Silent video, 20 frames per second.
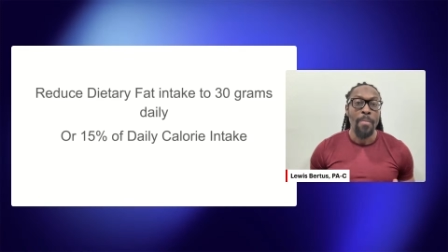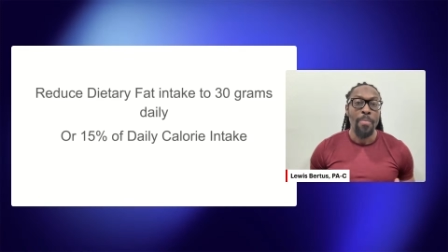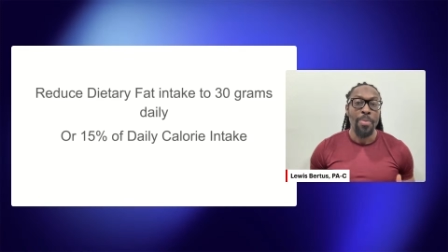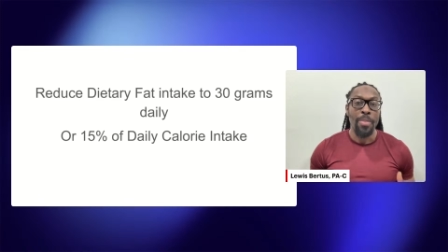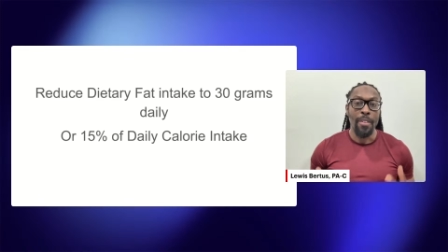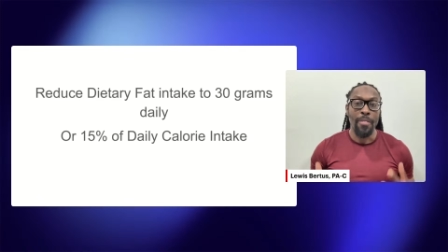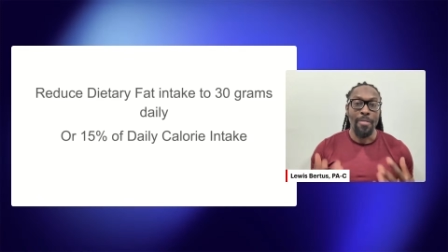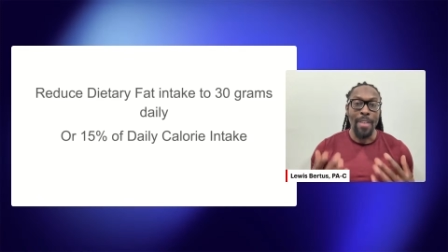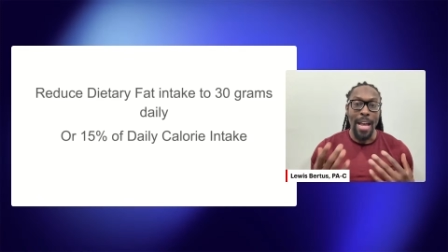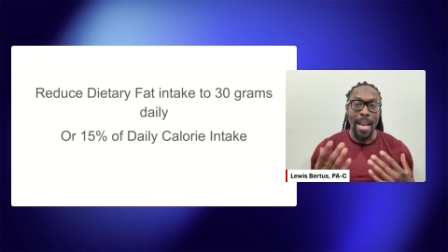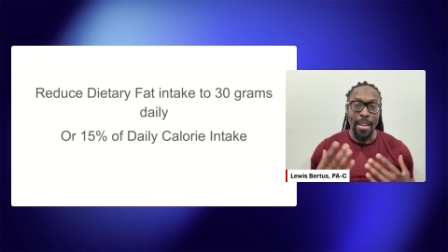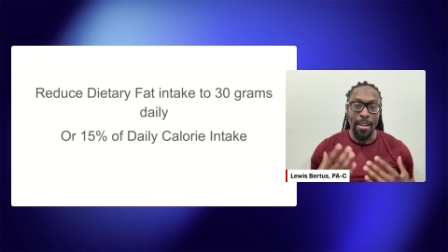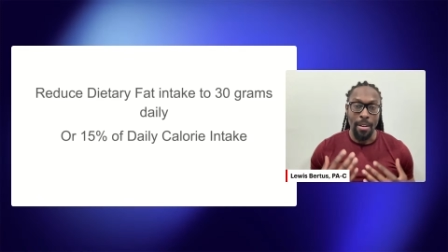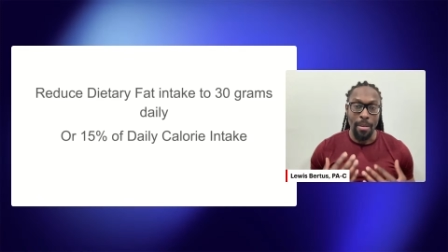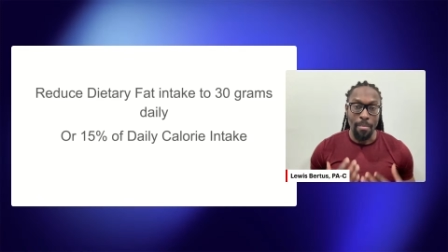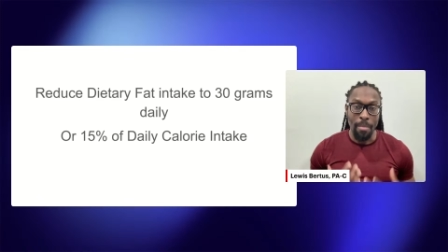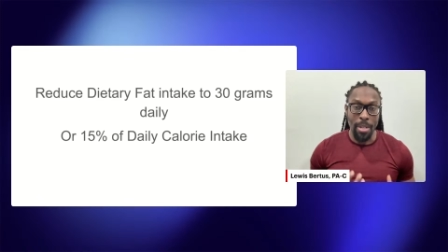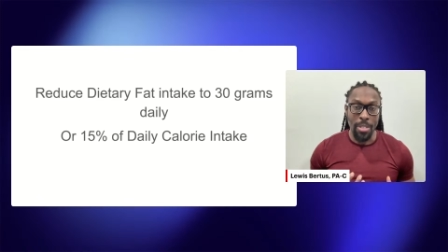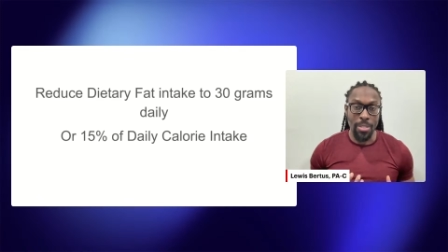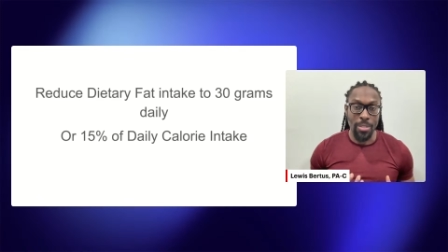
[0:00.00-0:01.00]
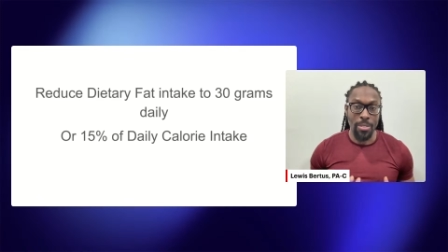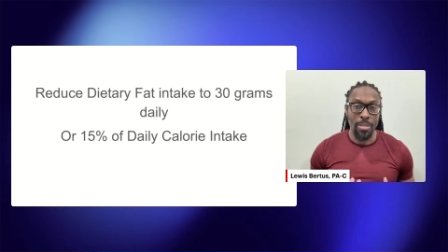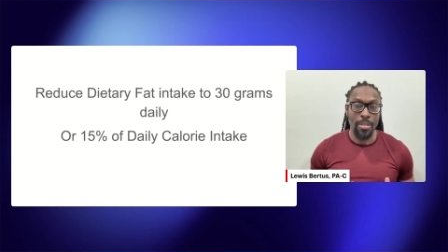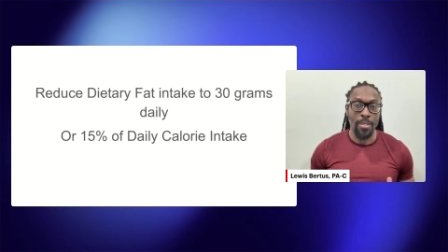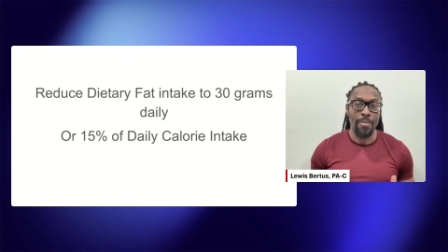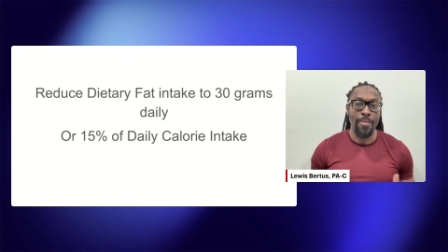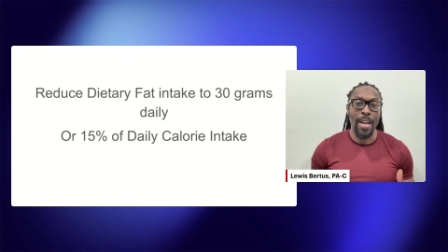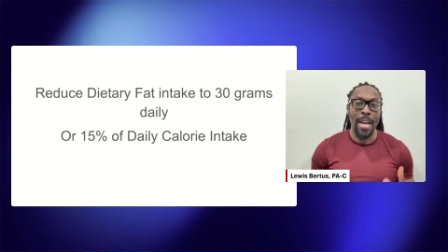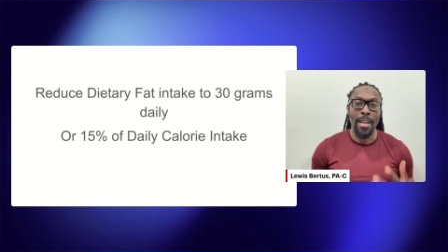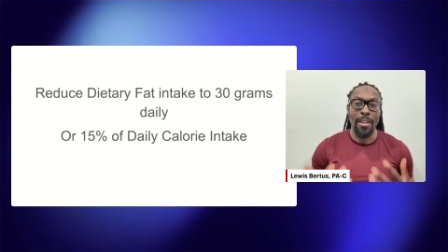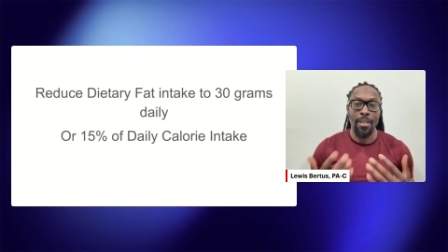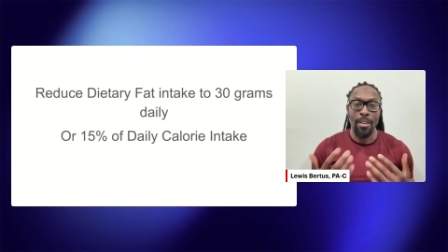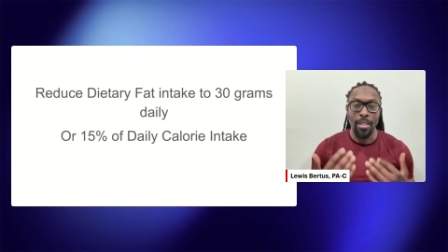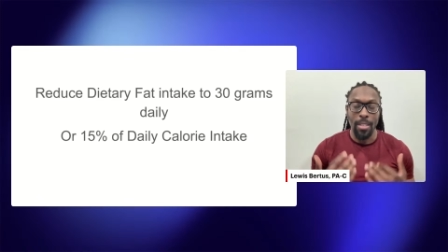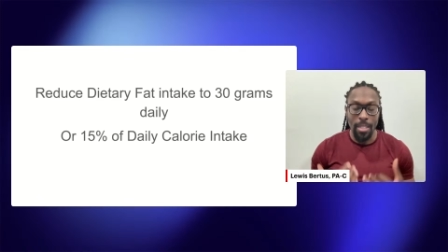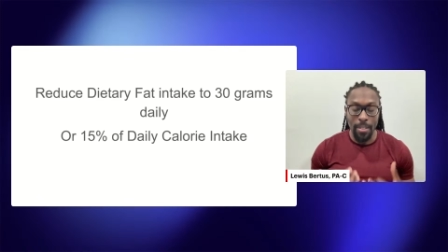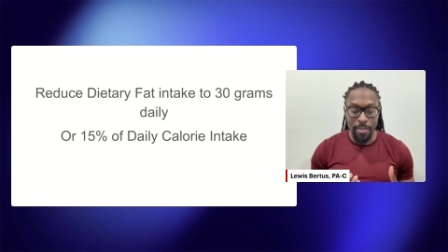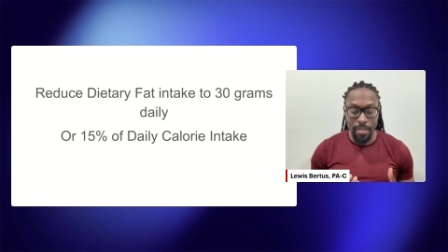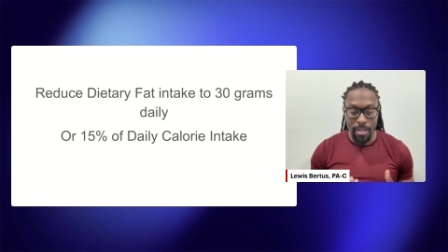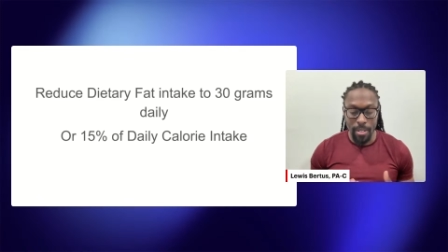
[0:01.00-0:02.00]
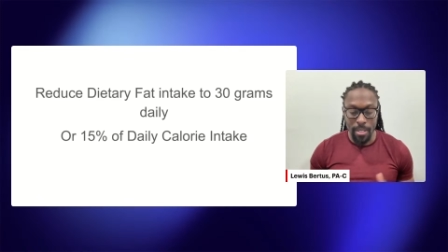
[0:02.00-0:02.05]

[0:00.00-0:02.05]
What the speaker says: The fat in our muscle, the fat in our liver,